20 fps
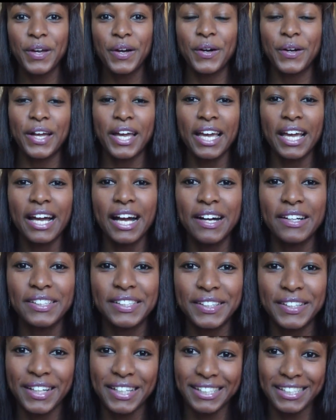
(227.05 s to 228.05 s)
okay I'll
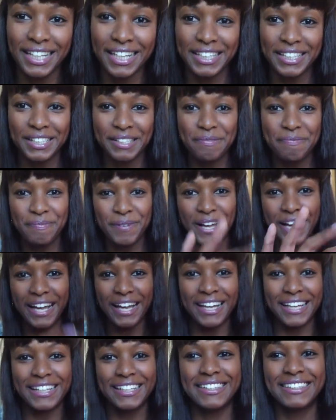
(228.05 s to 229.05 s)
see you guys later
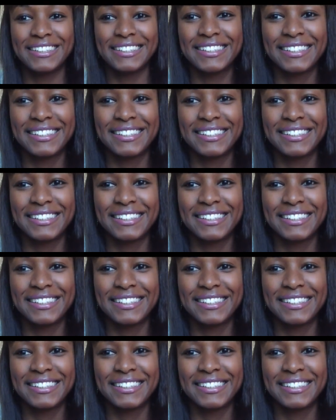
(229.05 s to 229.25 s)
bye